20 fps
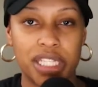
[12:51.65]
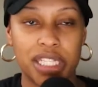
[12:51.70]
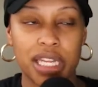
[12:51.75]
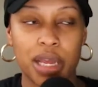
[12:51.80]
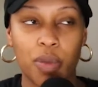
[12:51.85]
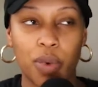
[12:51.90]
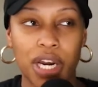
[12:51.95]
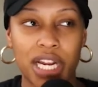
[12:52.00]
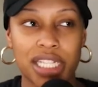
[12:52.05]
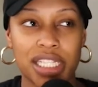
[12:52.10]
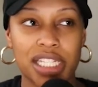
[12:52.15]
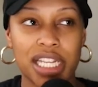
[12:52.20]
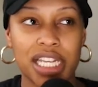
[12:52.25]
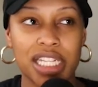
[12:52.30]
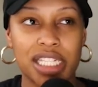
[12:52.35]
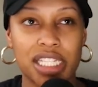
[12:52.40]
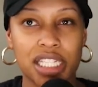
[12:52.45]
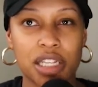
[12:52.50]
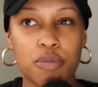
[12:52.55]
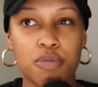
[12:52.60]
And when I say
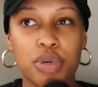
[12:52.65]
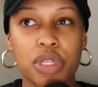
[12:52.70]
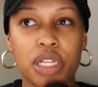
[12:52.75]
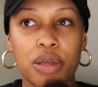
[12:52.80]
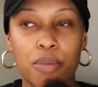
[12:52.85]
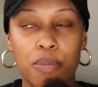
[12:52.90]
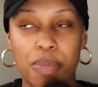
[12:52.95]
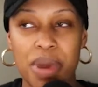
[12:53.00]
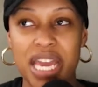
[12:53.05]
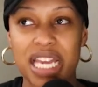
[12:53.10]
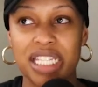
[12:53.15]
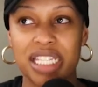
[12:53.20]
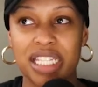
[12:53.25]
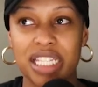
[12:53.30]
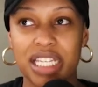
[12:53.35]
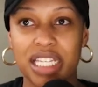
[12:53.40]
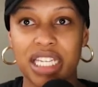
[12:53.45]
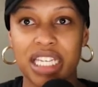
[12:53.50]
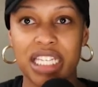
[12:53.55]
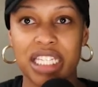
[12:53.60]
simple and
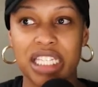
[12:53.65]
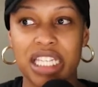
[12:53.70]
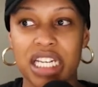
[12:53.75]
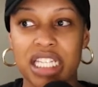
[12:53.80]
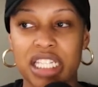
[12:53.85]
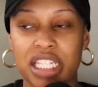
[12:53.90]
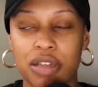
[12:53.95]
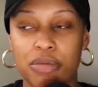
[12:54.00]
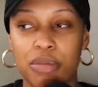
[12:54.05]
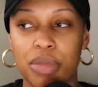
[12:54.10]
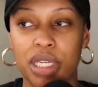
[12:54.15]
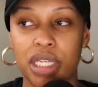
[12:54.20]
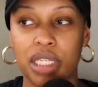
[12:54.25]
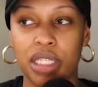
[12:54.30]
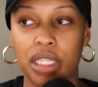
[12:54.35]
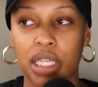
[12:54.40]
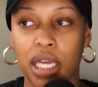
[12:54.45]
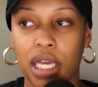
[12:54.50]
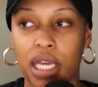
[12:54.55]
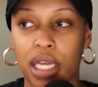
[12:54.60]
basic, it doesn't mean
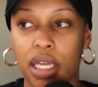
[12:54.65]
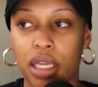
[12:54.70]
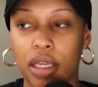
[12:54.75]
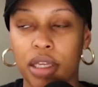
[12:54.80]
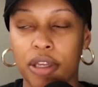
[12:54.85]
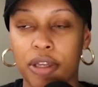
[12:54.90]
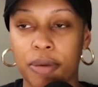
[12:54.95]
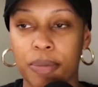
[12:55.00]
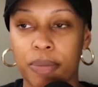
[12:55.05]
like